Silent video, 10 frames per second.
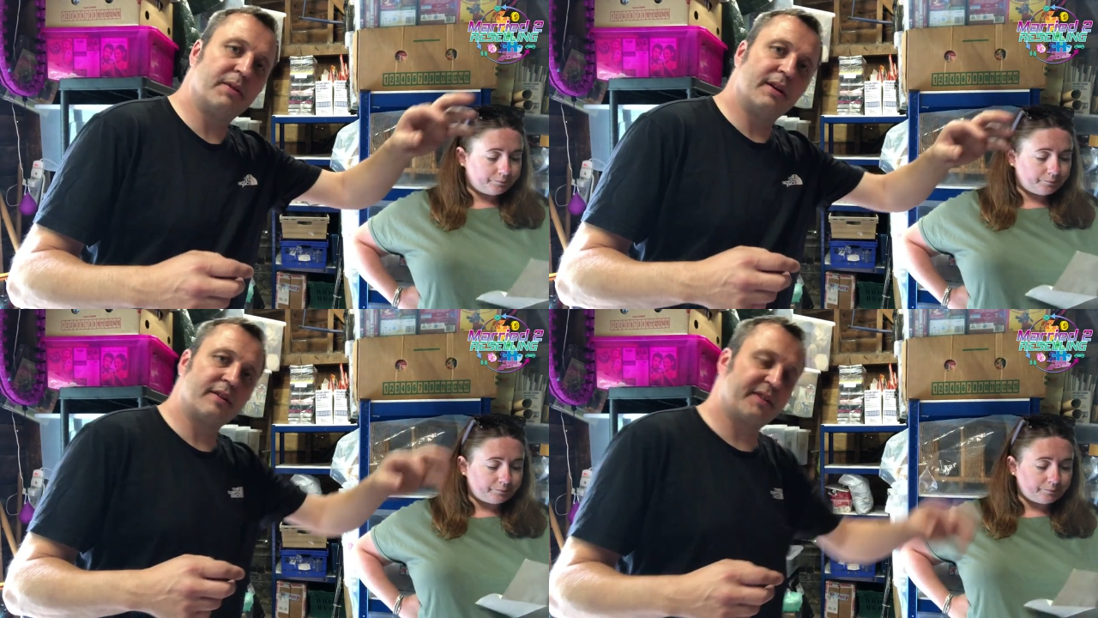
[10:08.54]

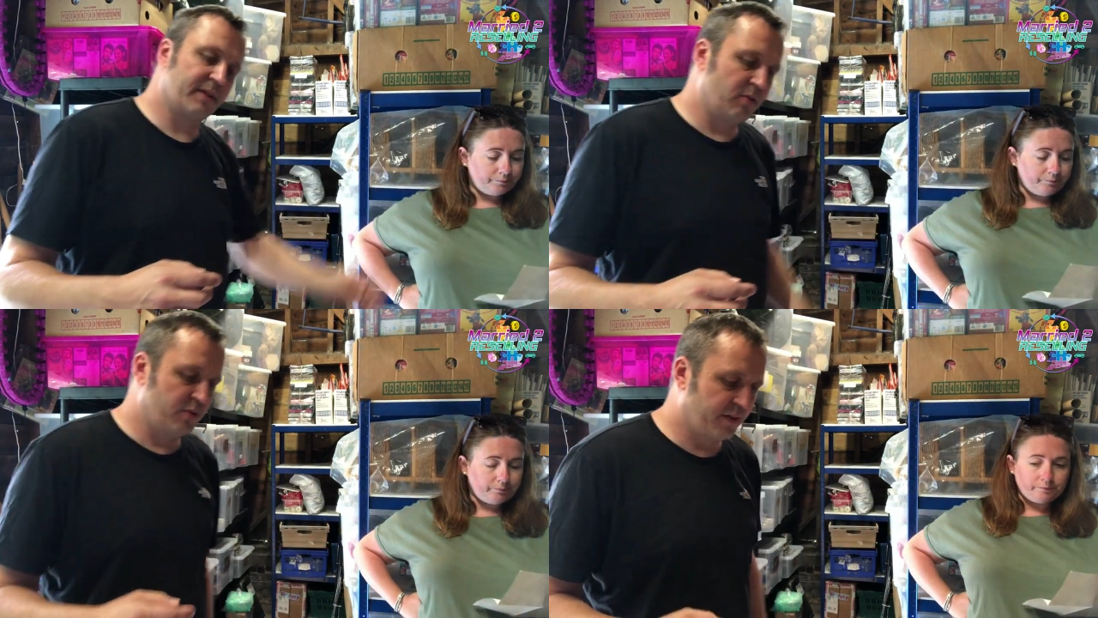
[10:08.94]
Speaker 1: in a
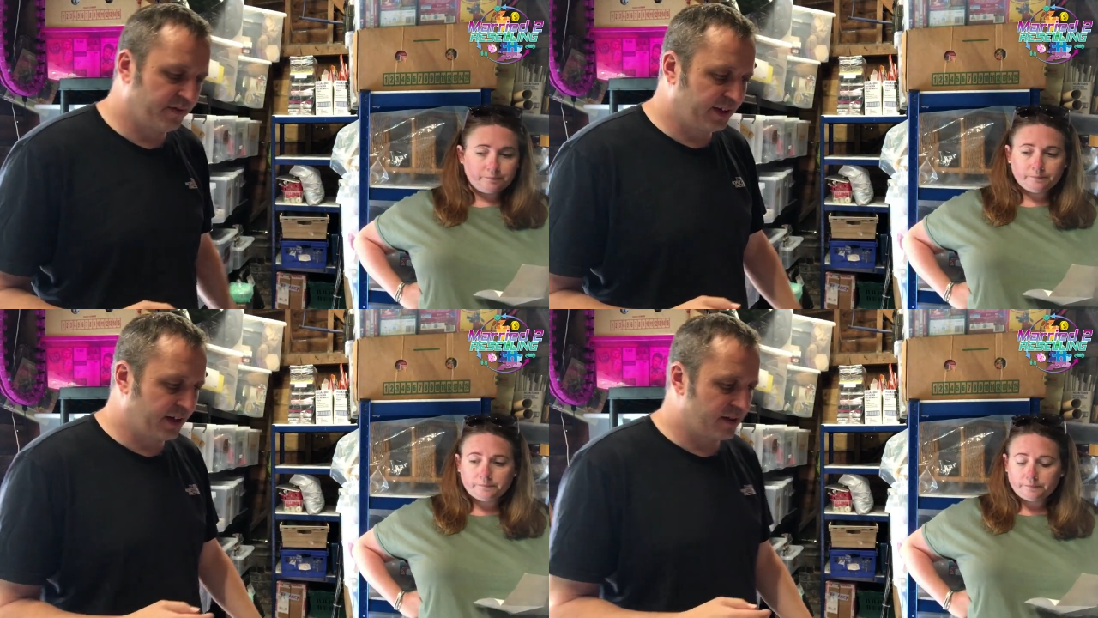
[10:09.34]
sold
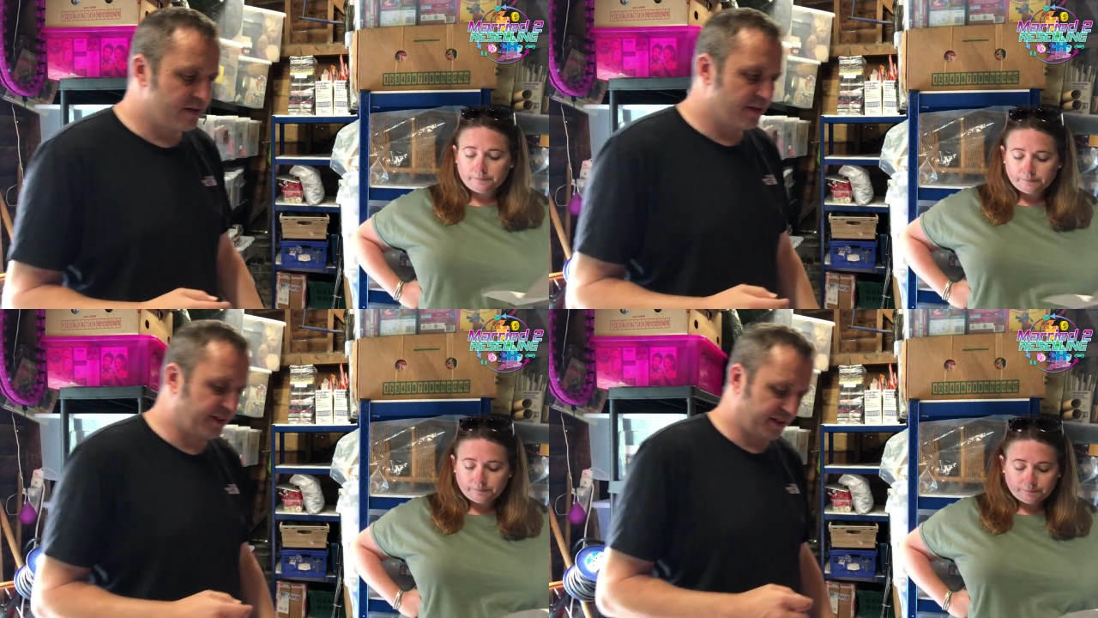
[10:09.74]
video
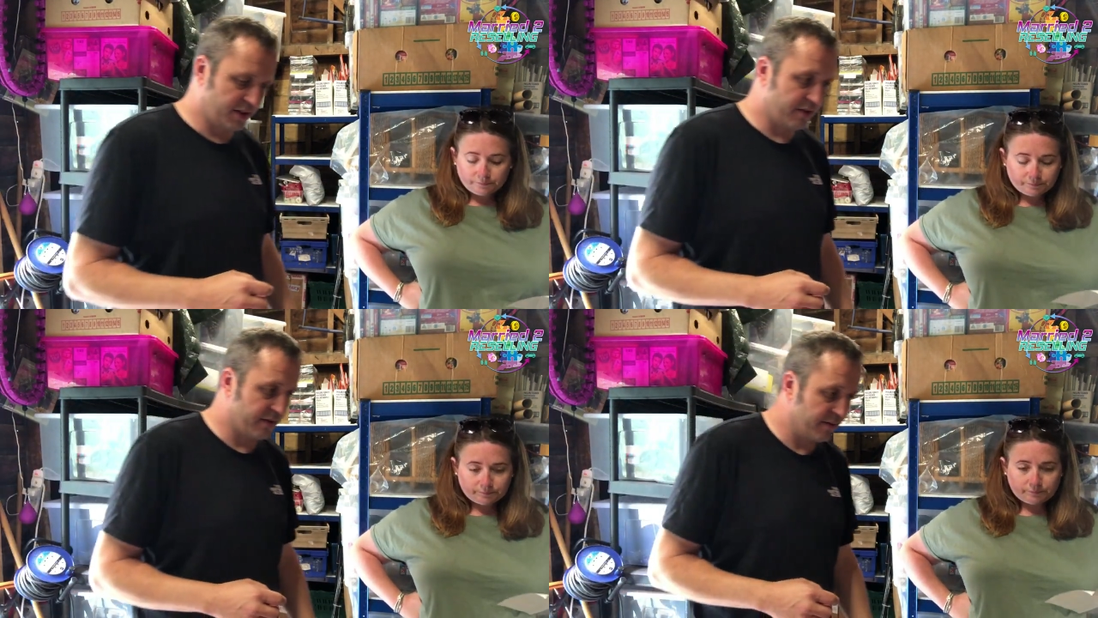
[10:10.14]

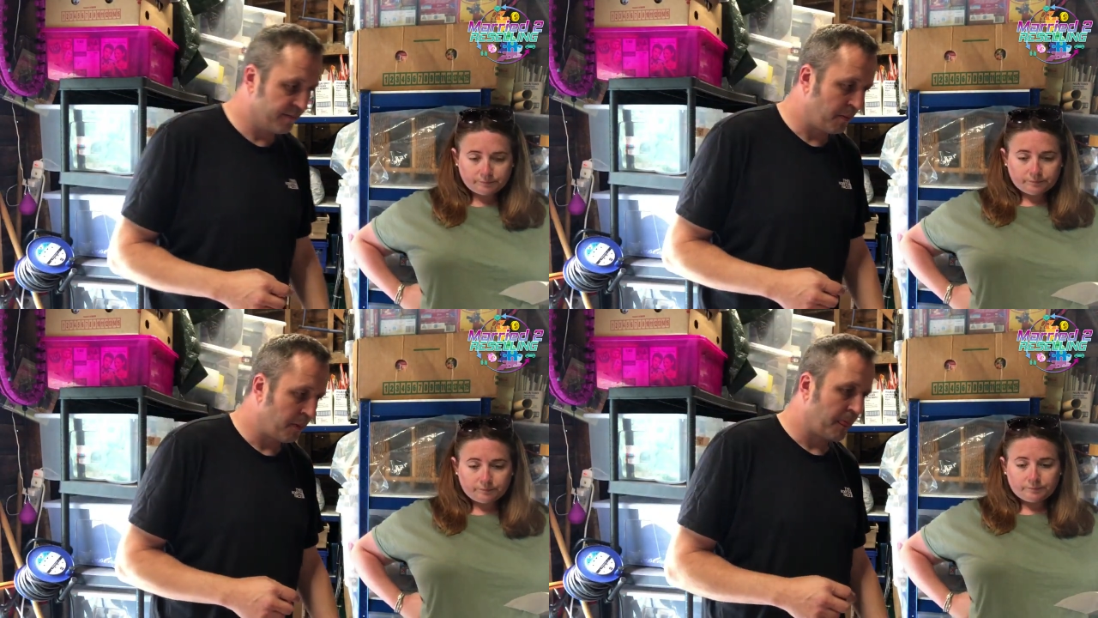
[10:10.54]
soon.
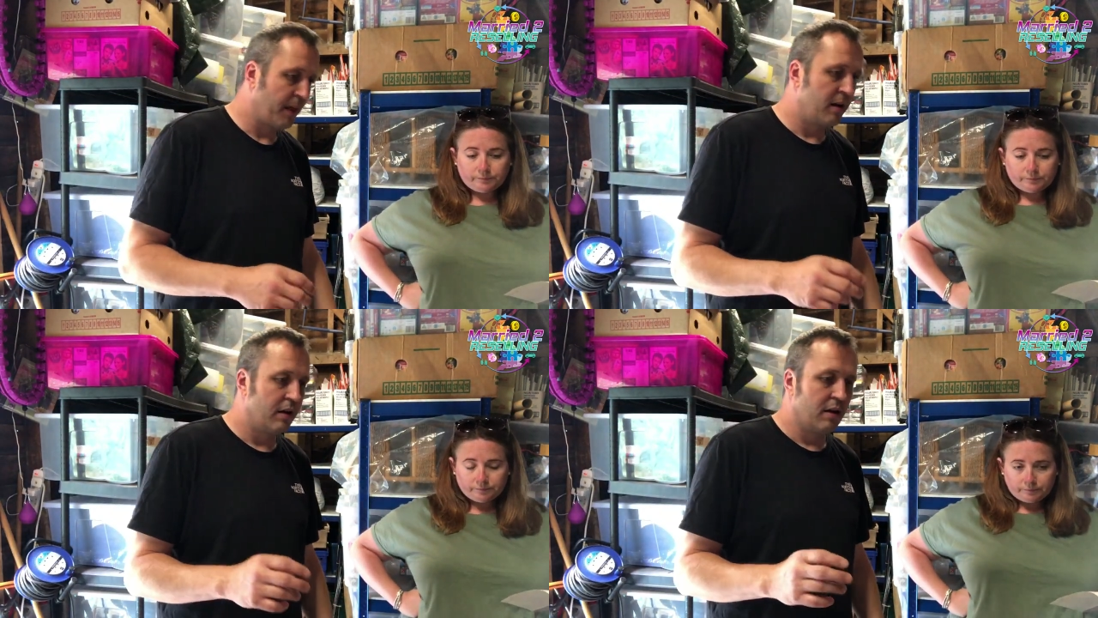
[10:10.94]

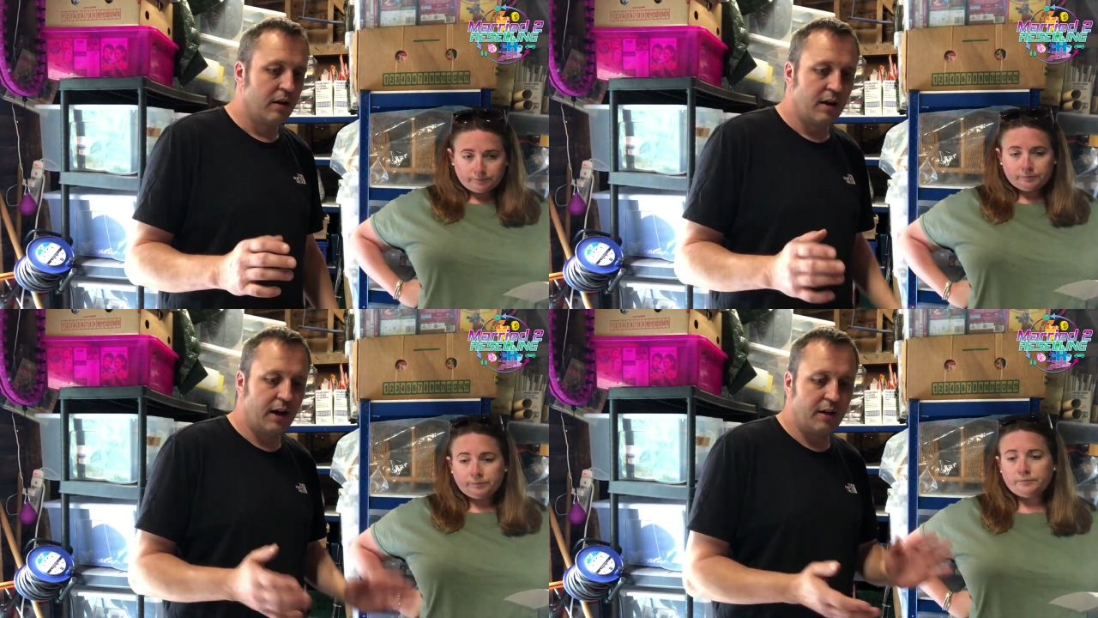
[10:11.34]

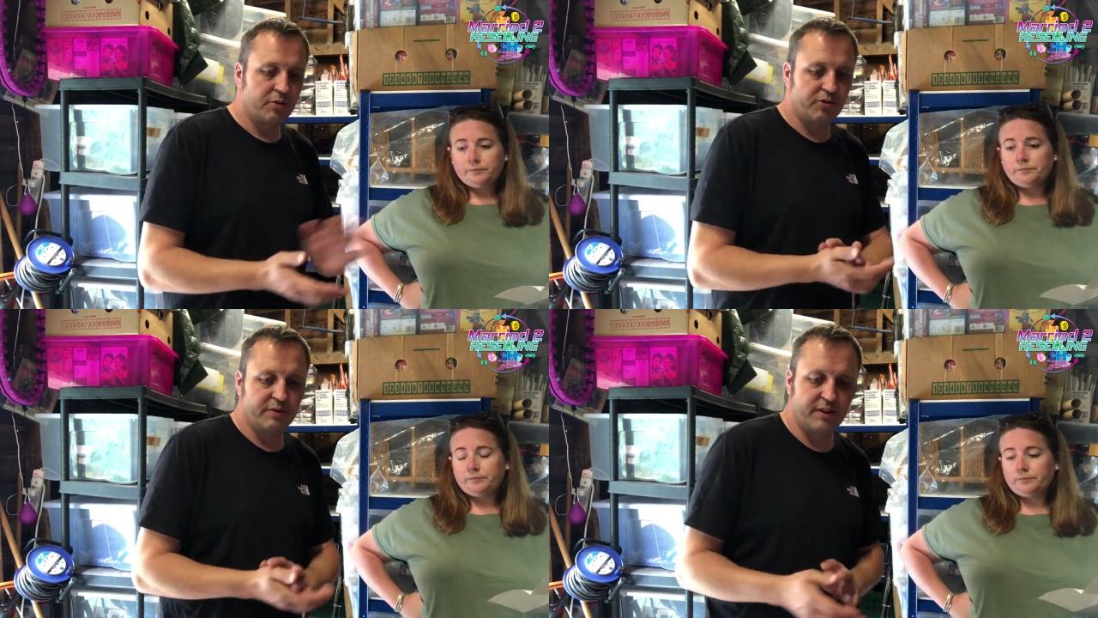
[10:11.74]
Uh, what
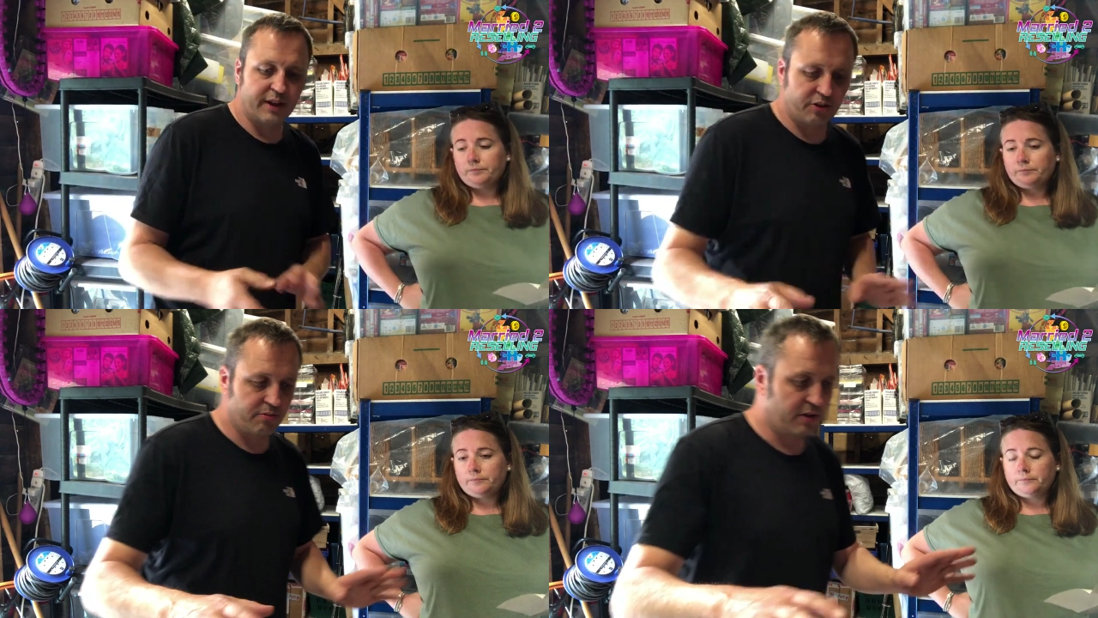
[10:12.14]
should we do
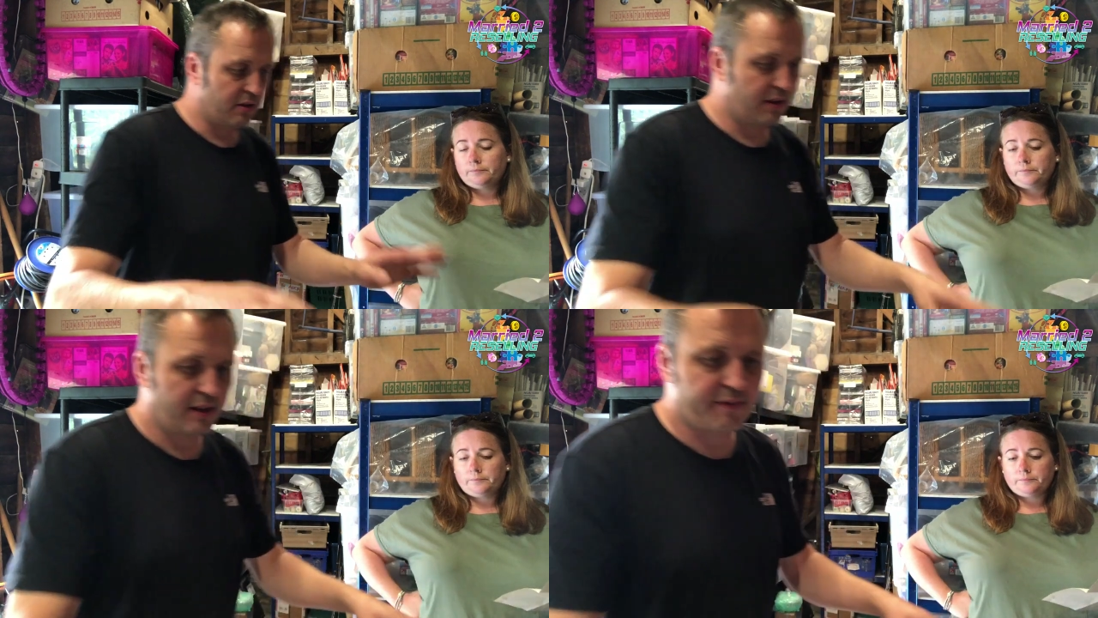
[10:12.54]
next? Should we do
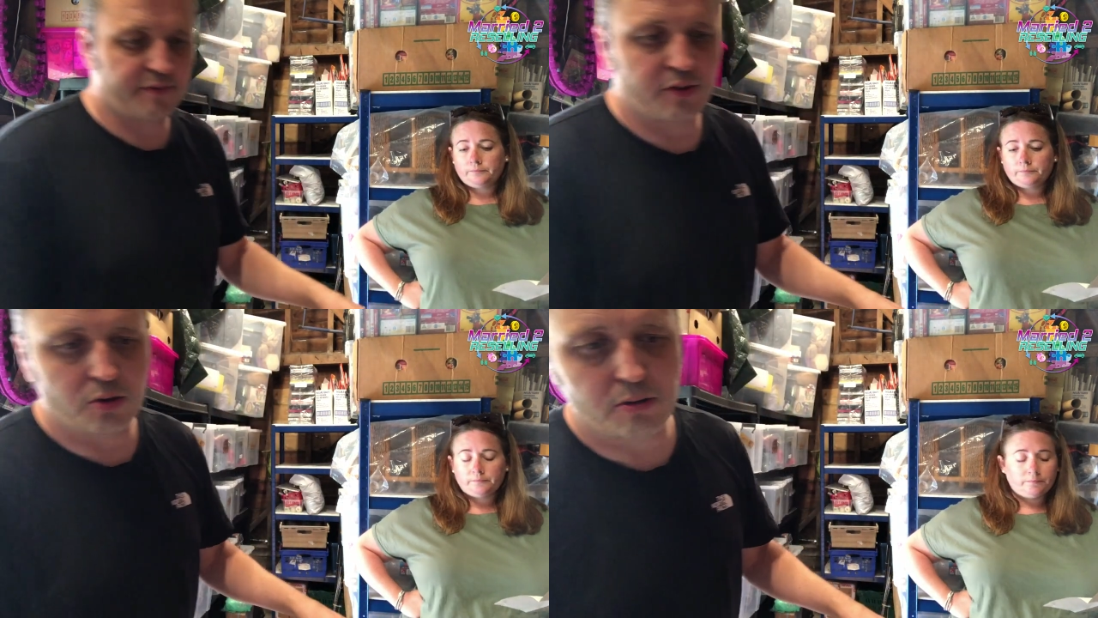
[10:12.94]
these
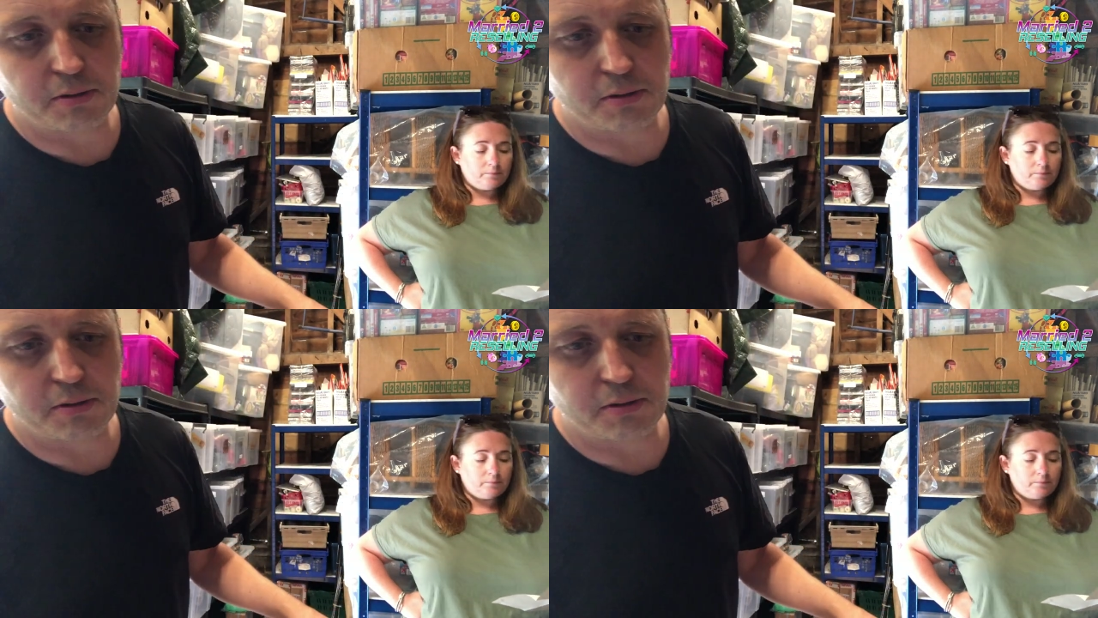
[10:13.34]
four